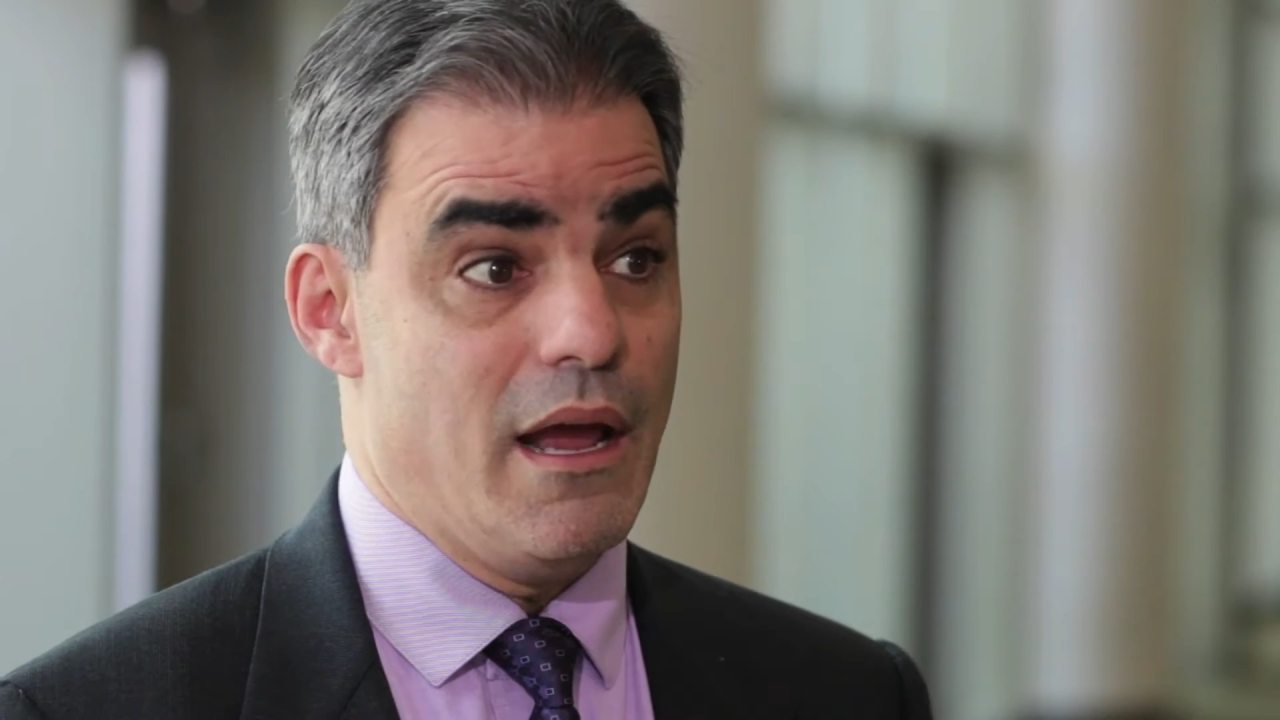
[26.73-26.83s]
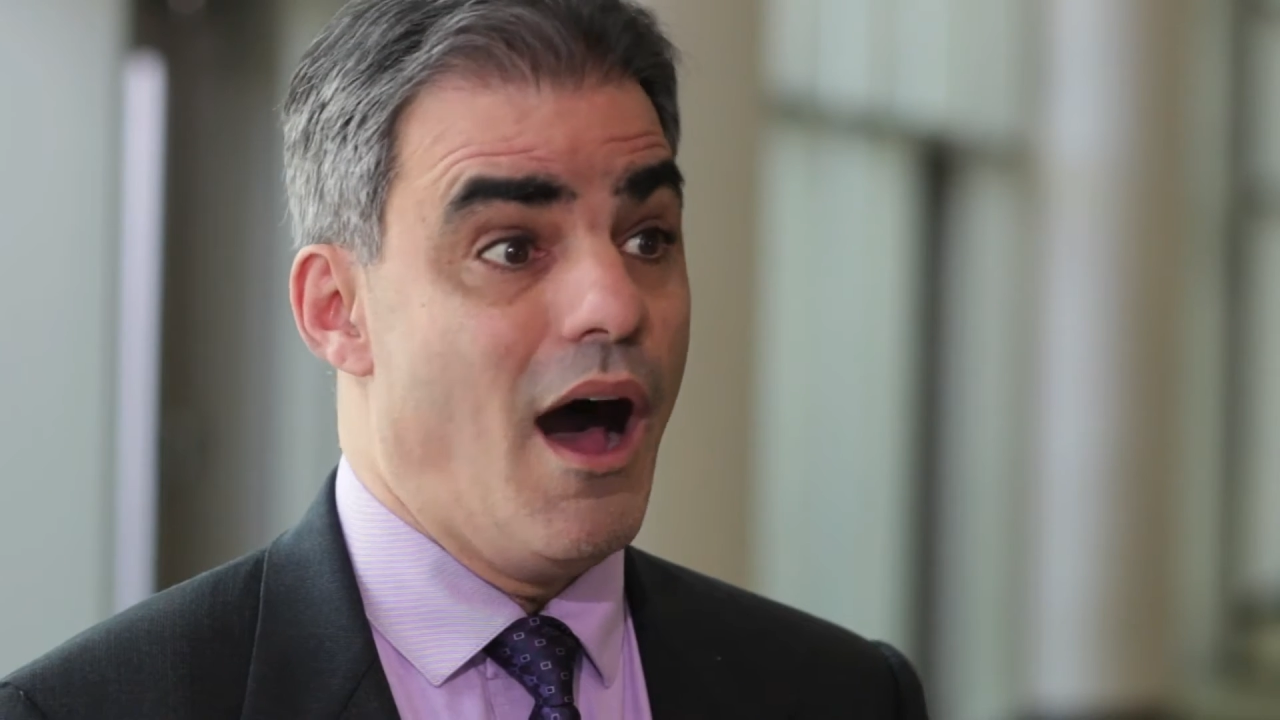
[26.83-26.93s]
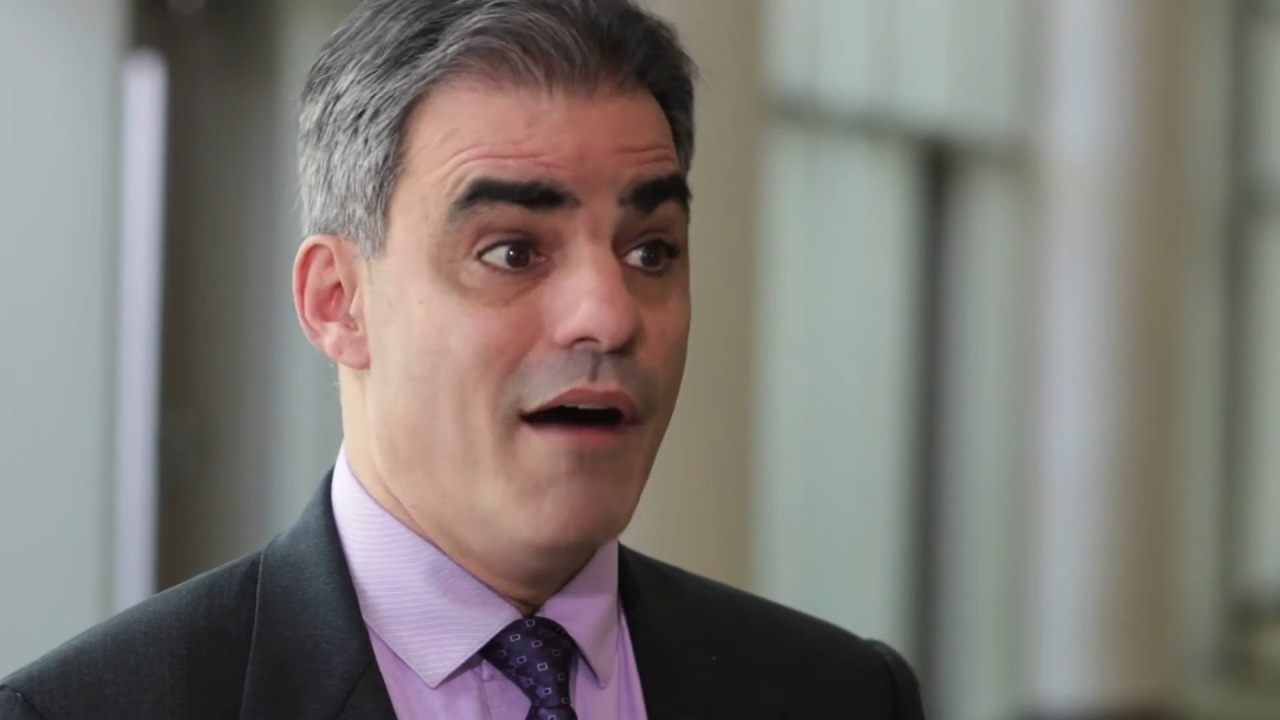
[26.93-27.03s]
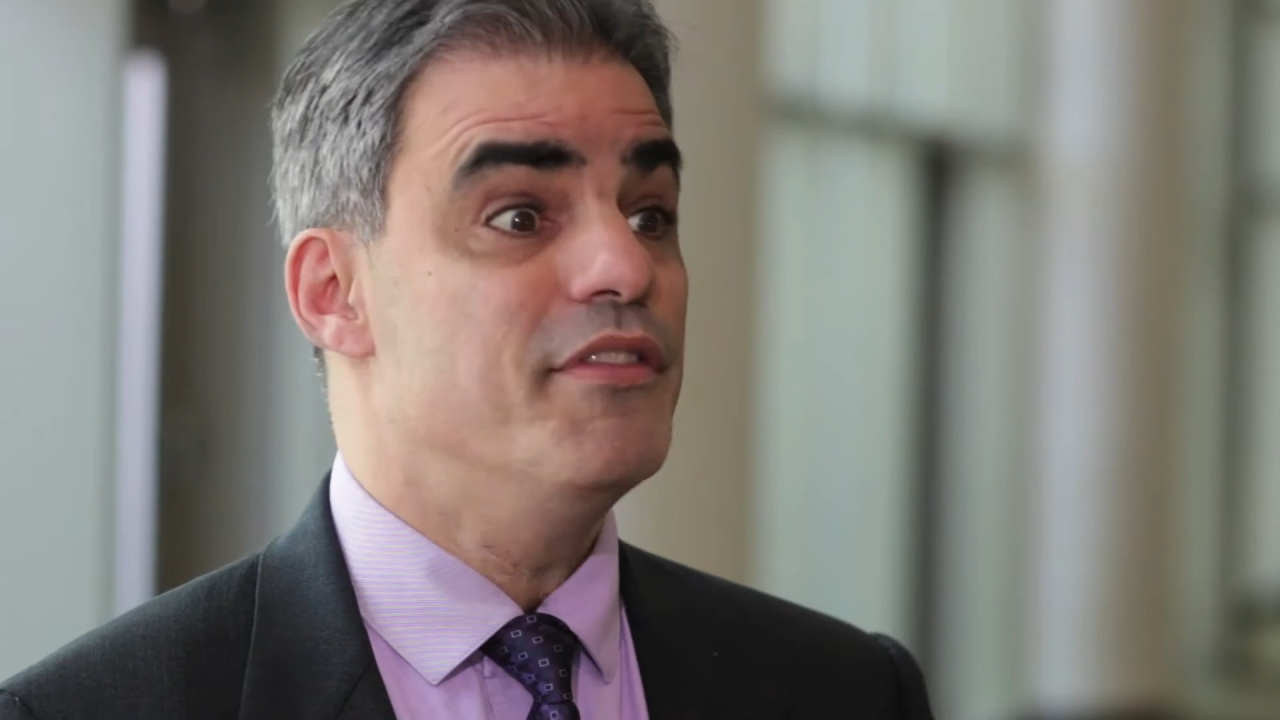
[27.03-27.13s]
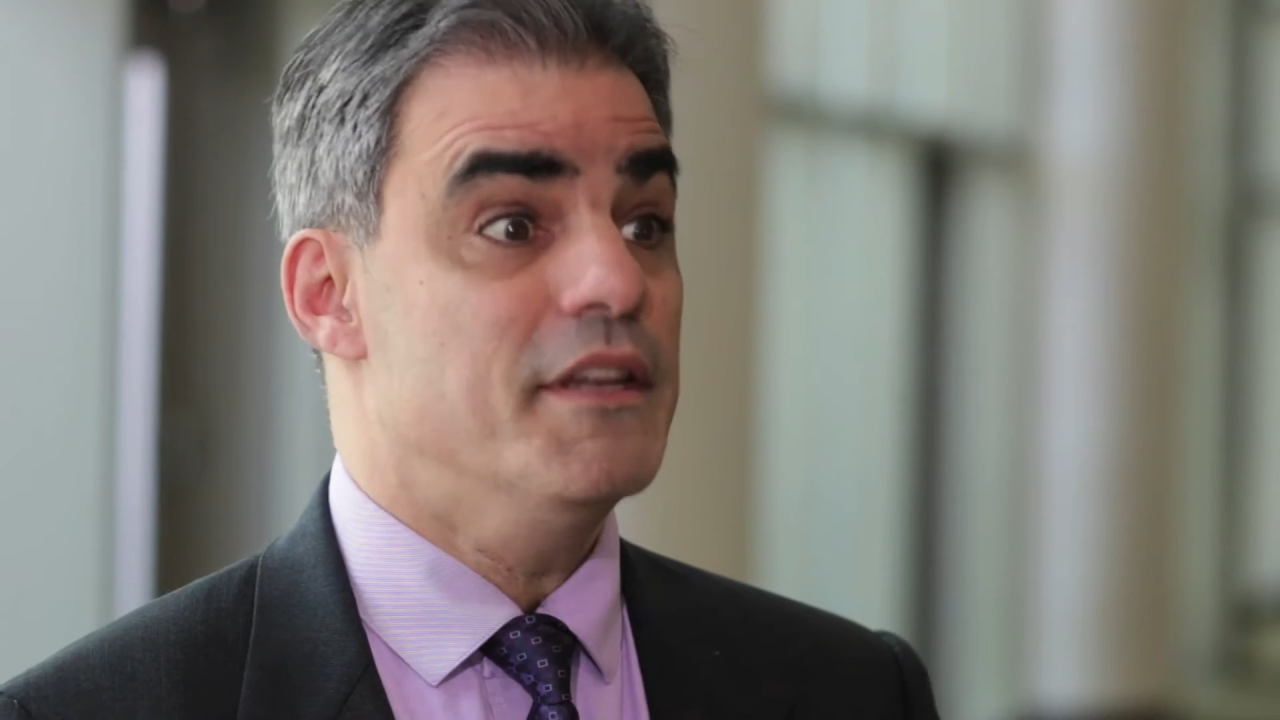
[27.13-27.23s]

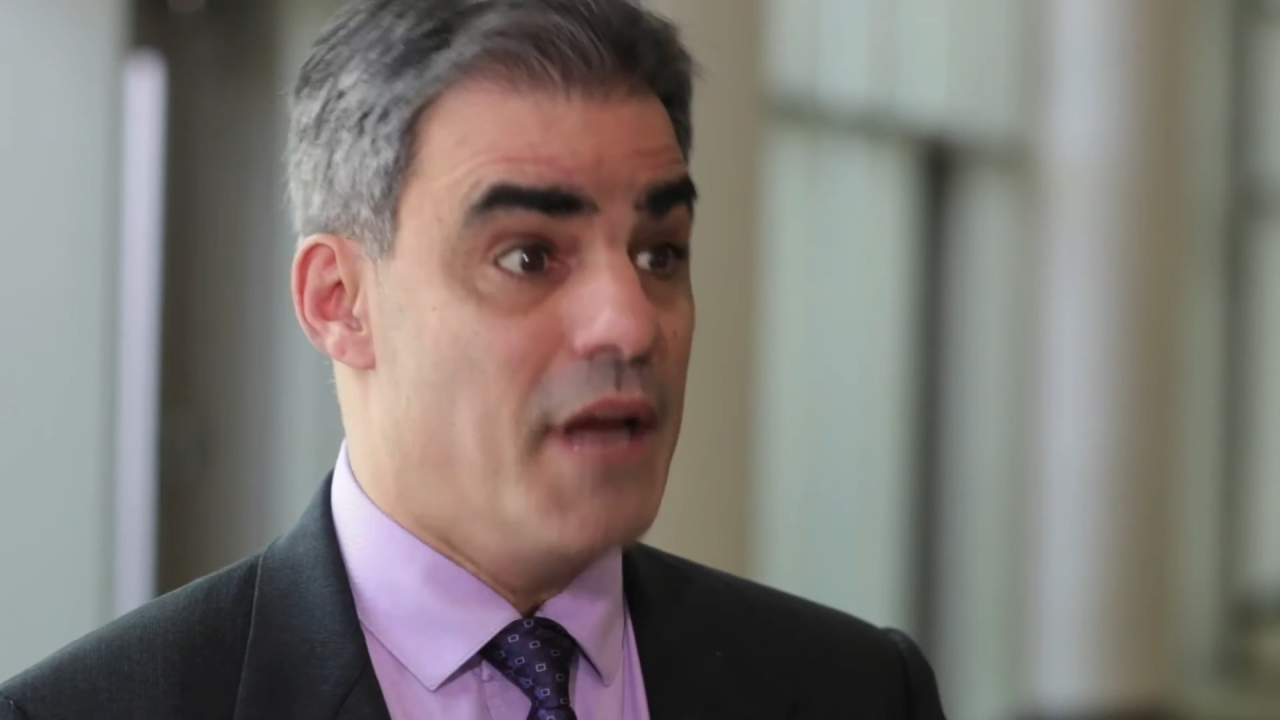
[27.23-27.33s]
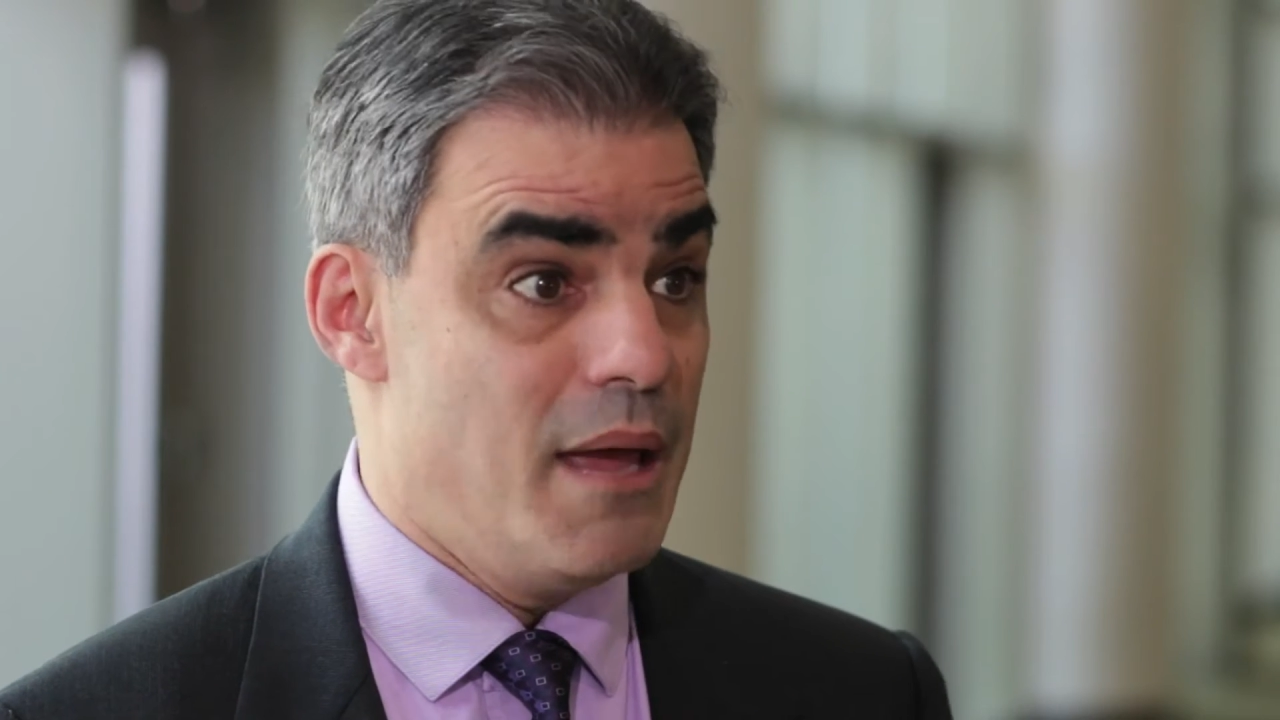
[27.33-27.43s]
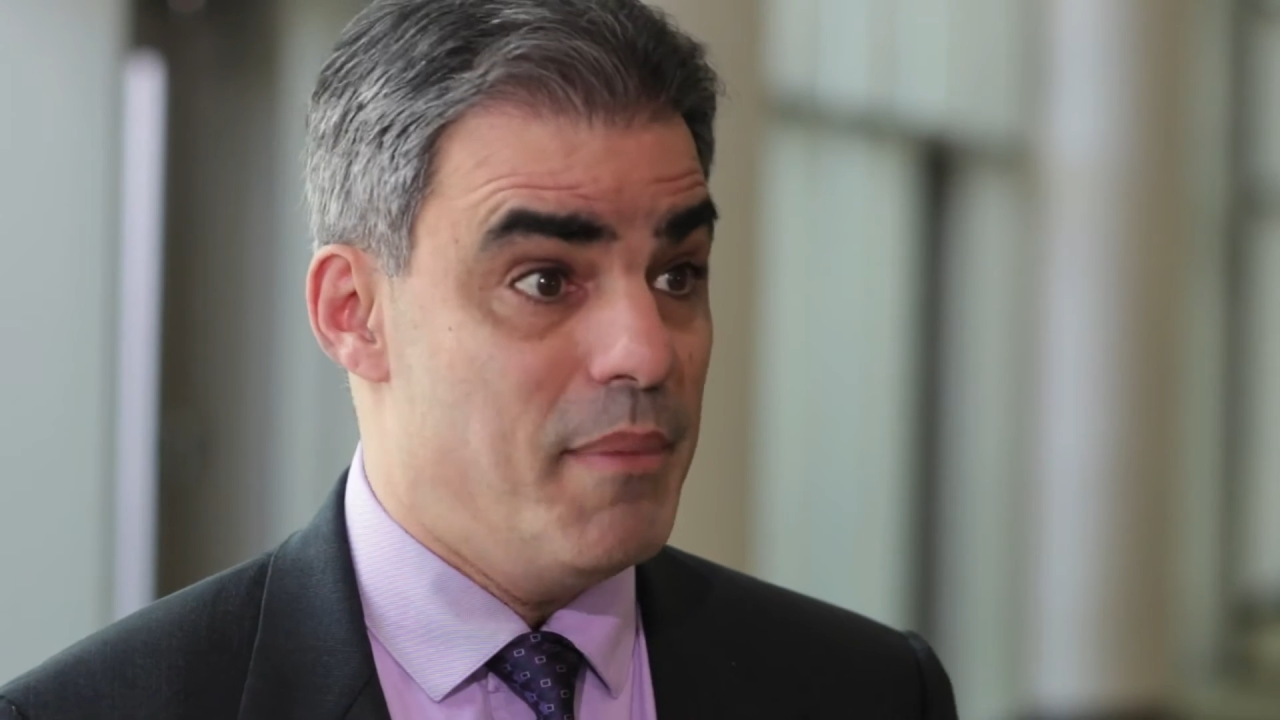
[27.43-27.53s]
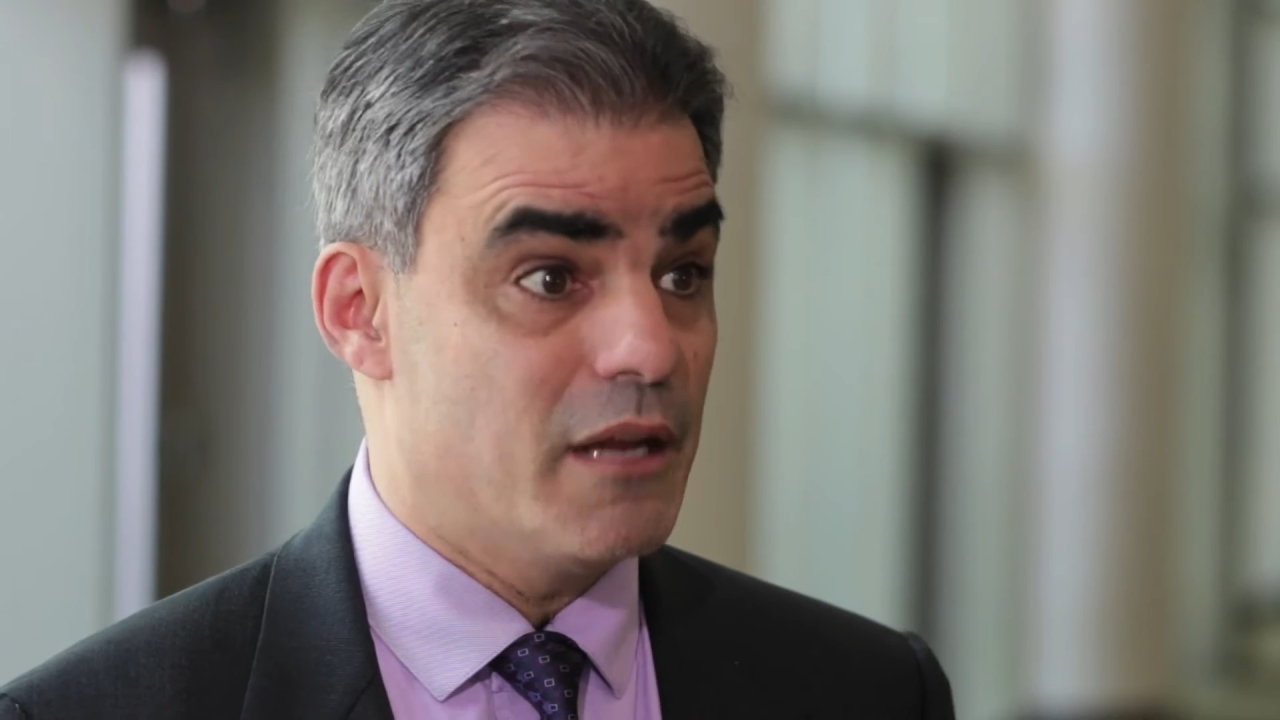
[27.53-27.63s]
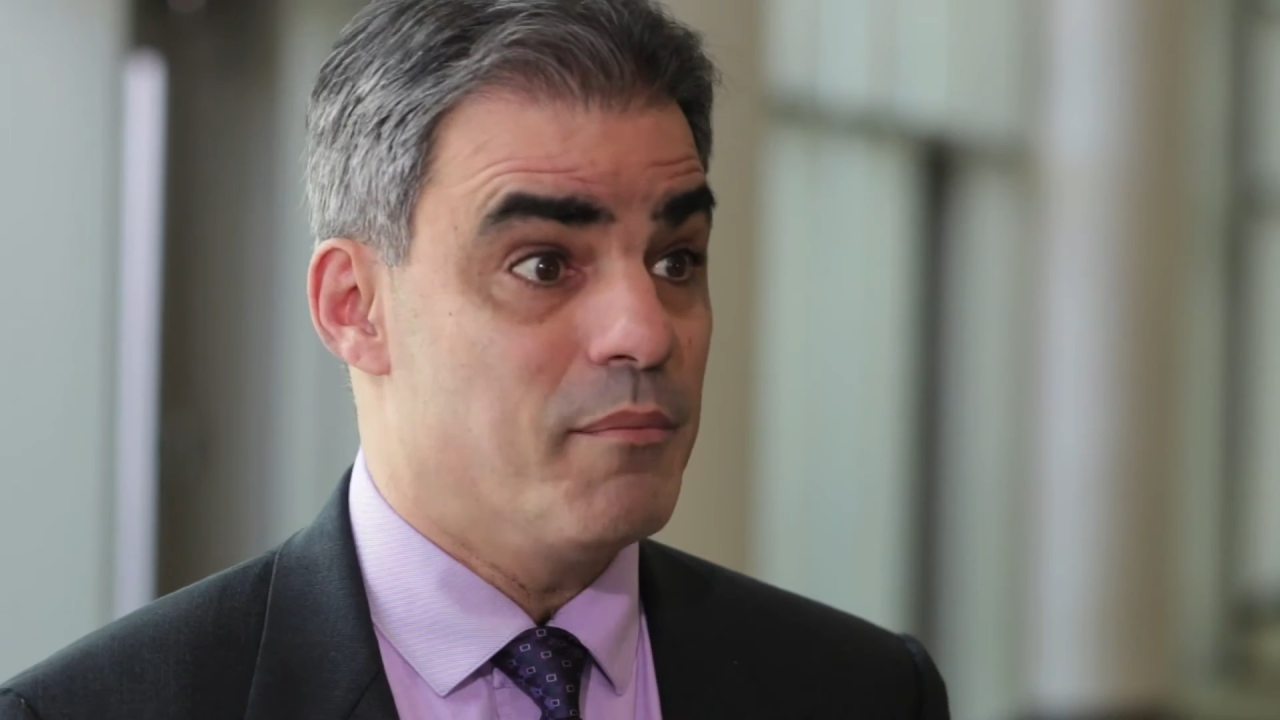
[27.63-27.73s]
of the diabetic